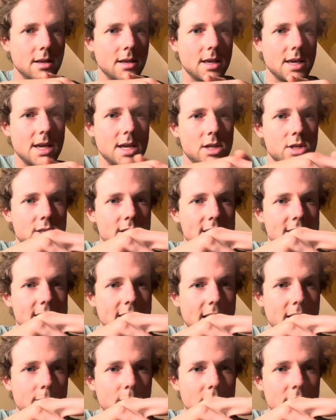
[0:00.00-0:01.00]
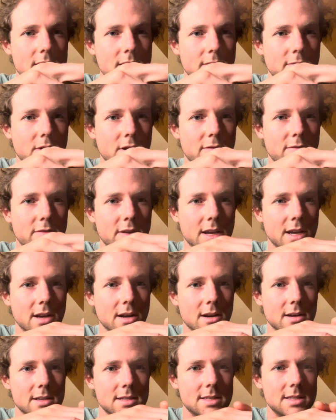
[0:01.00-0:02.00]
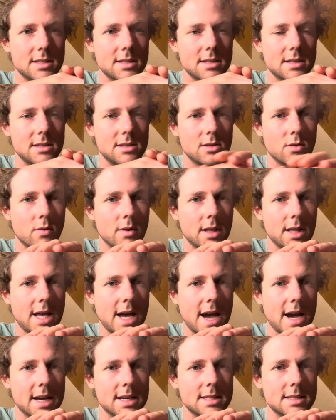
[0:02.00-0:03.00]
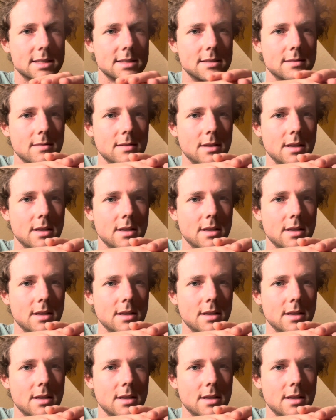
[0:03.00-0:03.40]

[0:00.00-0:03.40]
each segment of your fingers to relax.